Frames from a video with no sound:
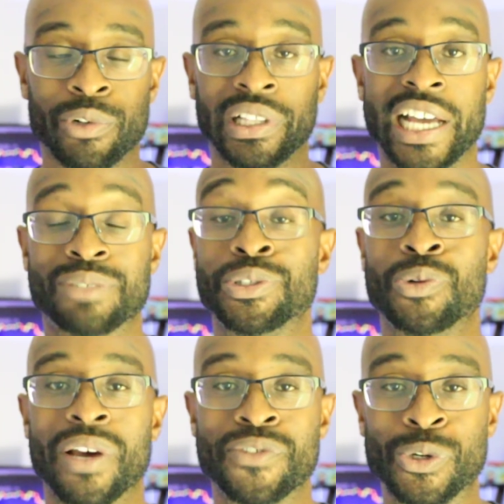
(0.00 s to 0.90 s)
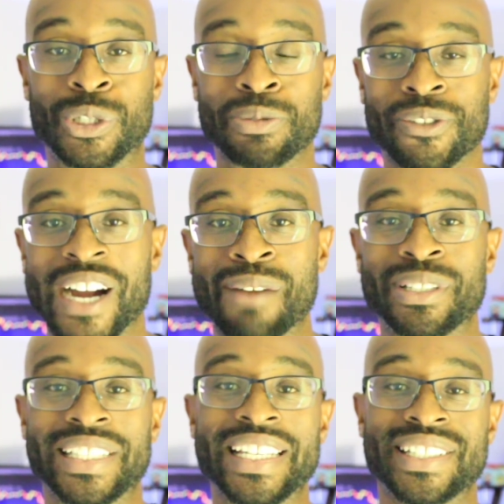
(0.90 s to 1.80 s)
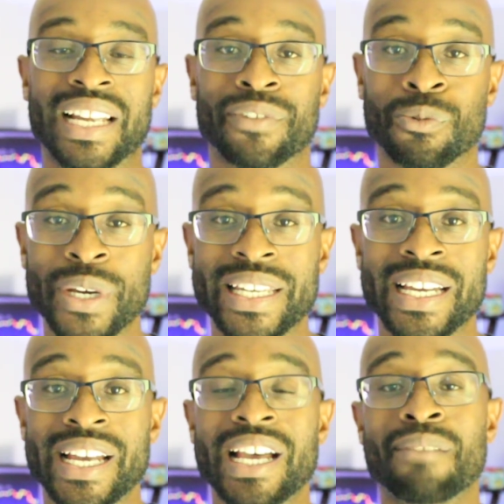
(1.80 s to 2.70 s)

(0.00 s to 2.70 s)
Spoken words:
realize we do have new subscribers each and every week.